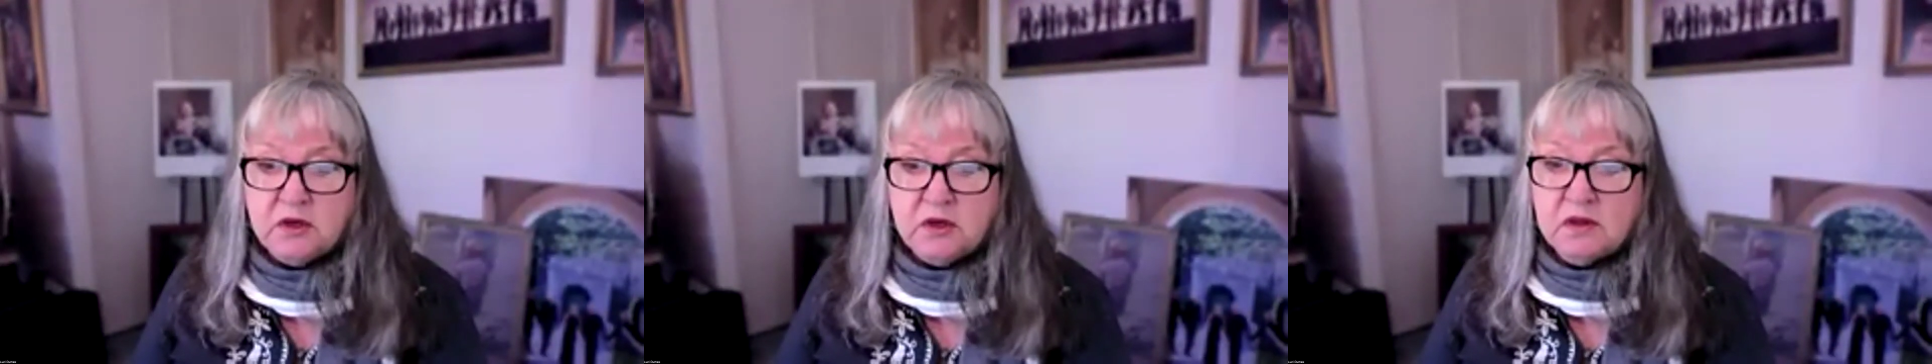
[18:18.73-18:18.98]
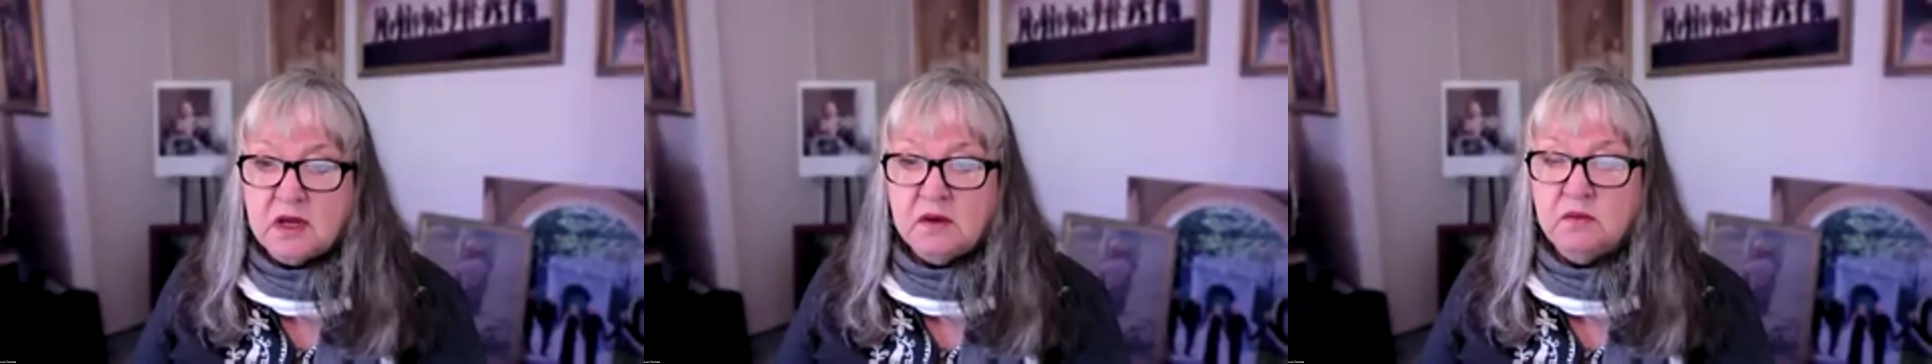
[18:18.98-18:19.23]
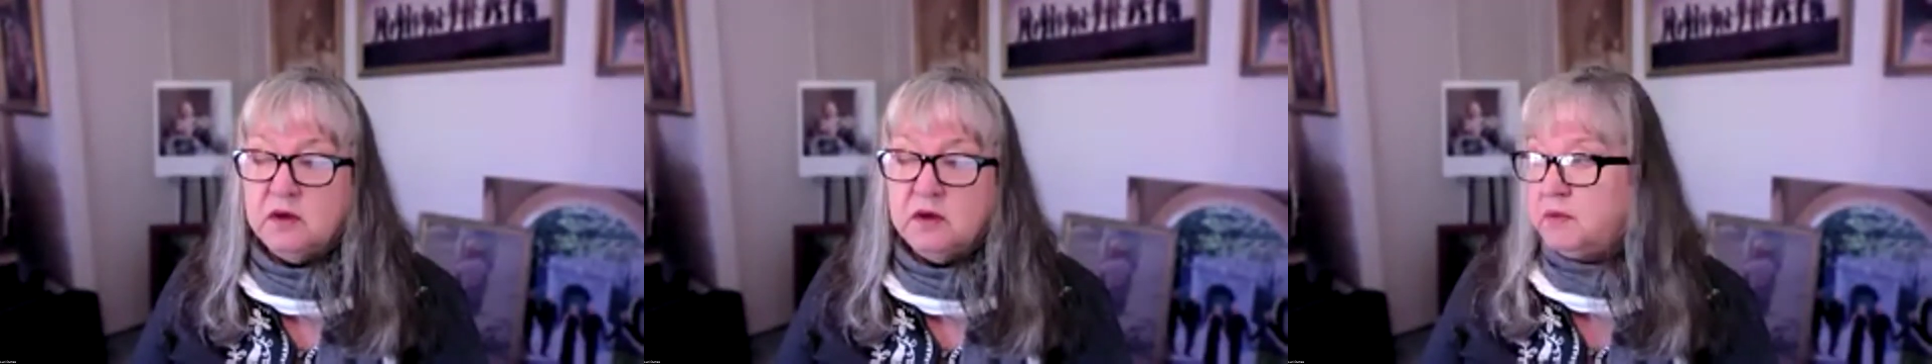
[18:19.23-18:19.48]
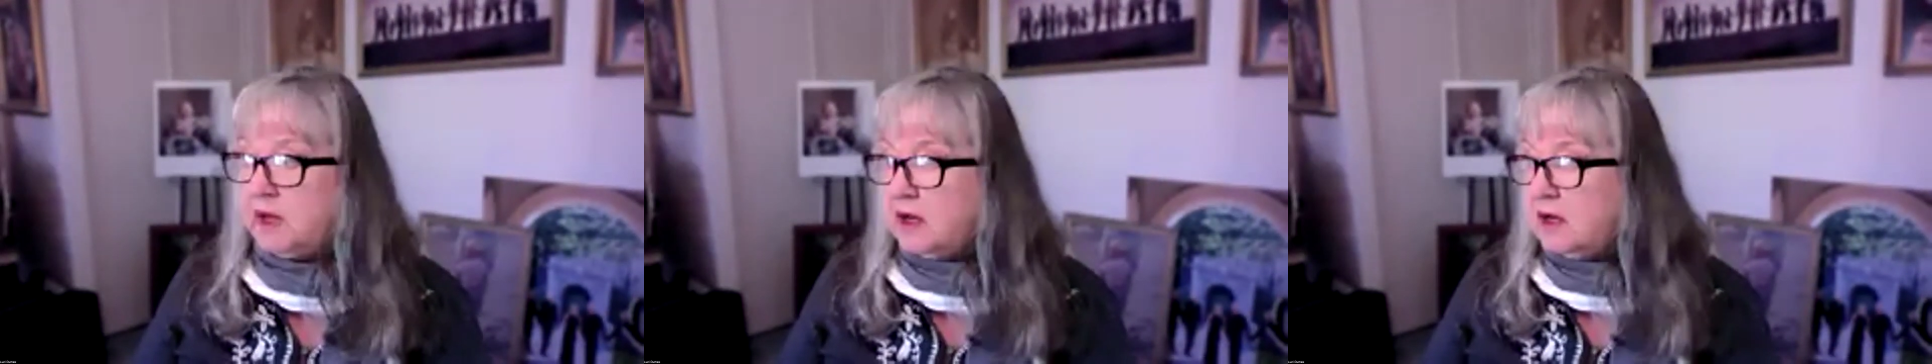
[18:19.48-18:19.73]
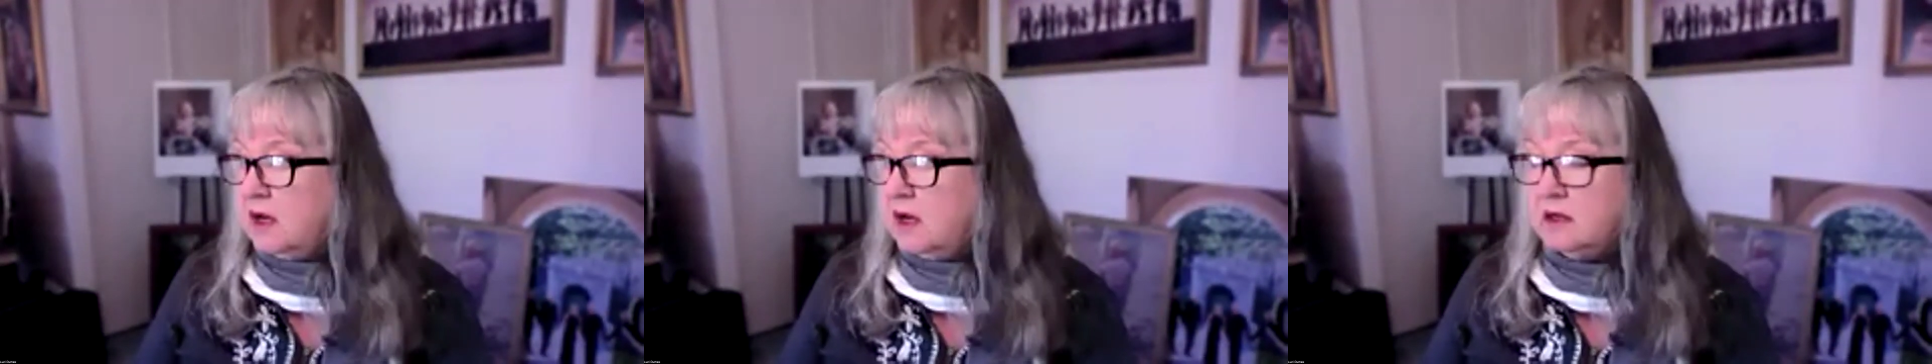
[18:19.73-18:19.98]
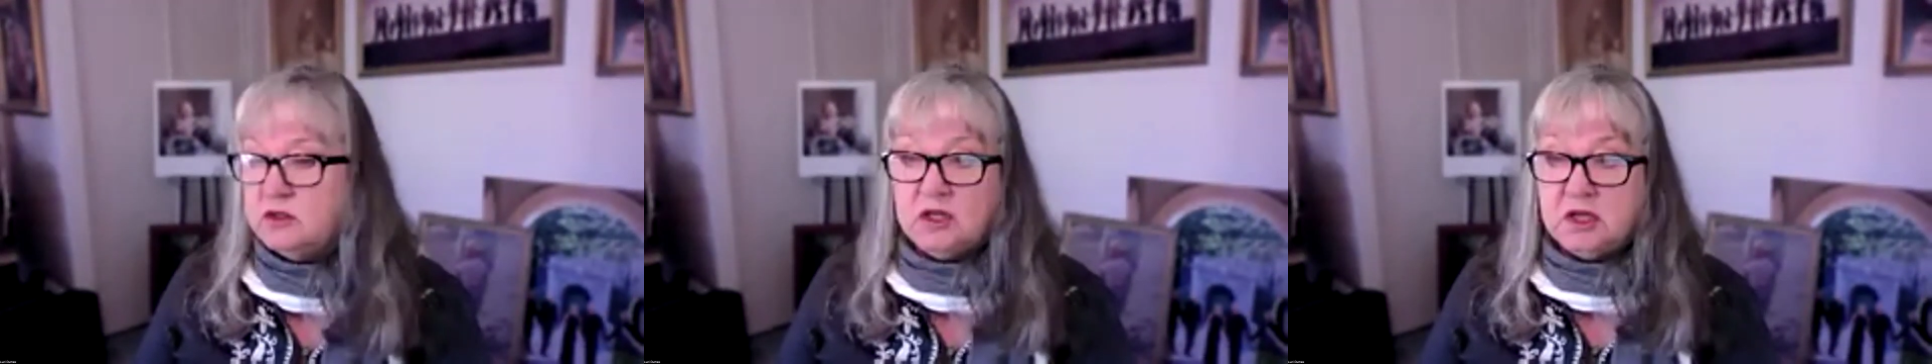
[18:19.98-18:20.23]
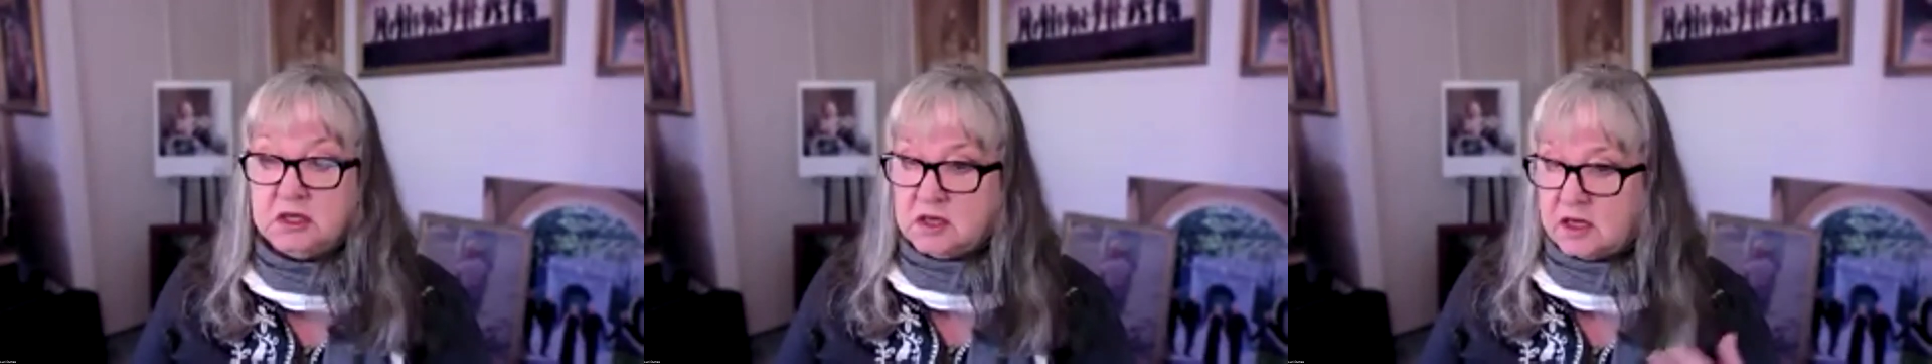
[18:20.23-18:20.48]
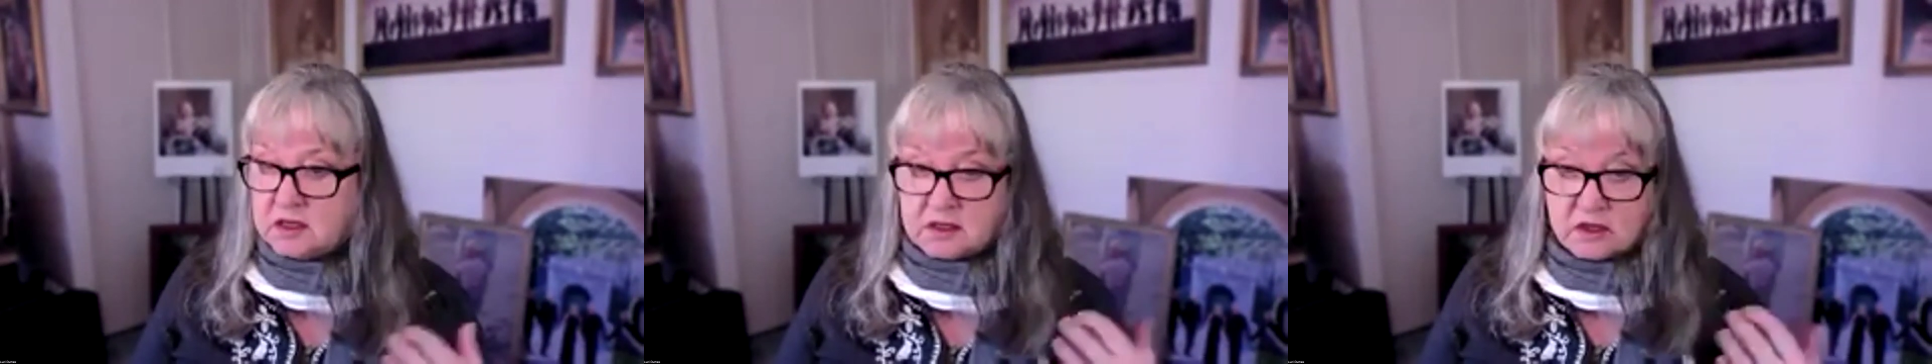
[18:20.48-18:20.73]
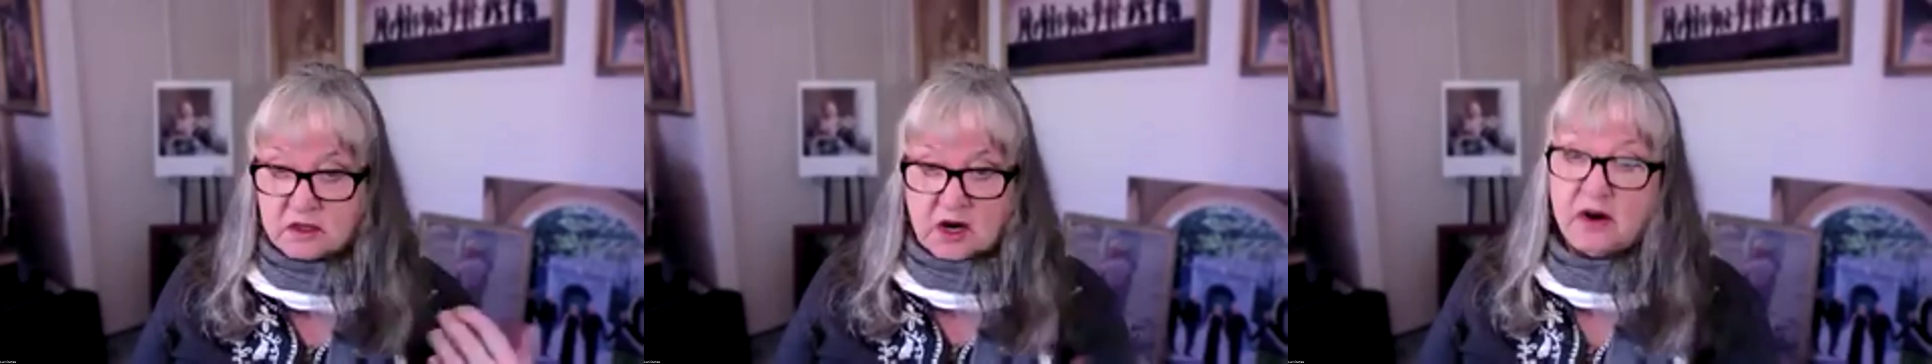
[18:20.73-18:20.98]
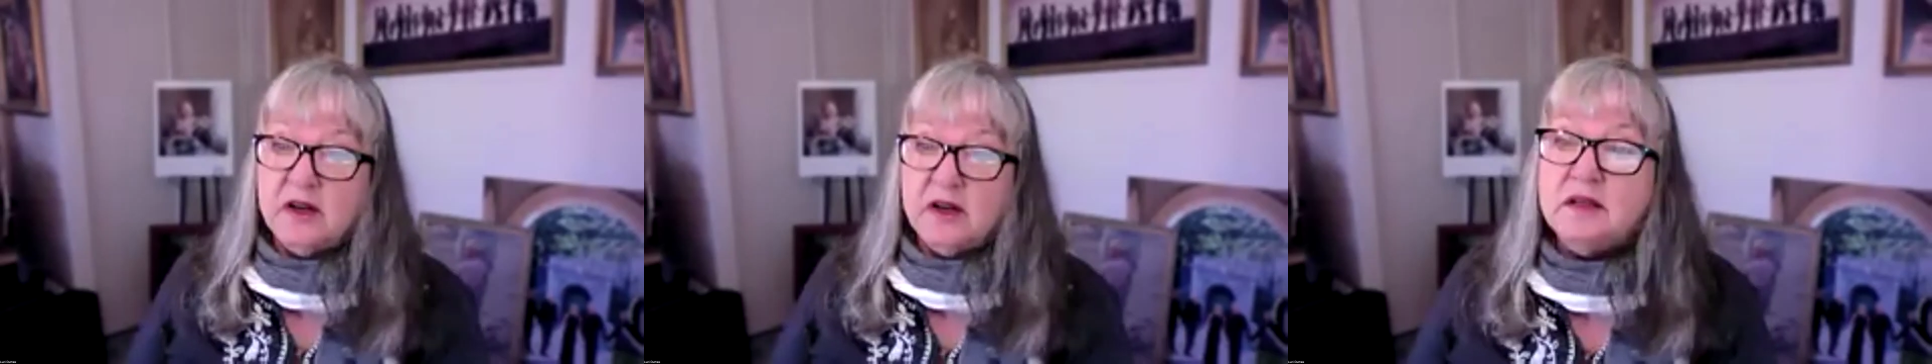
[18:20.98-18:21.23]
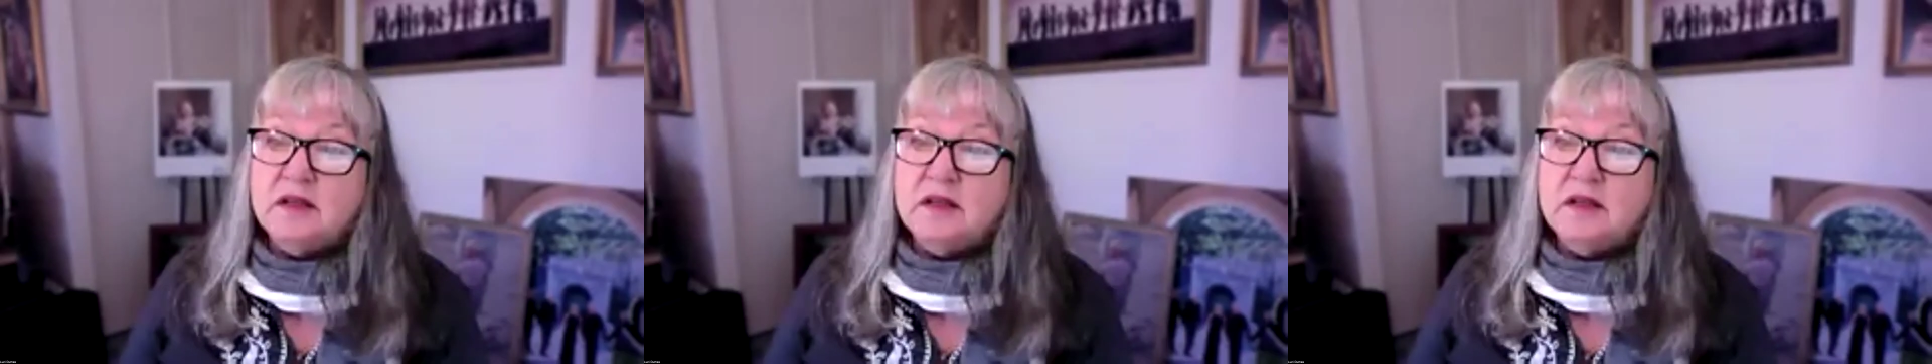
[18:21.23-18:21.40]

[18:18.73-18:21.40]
two then would be just get started.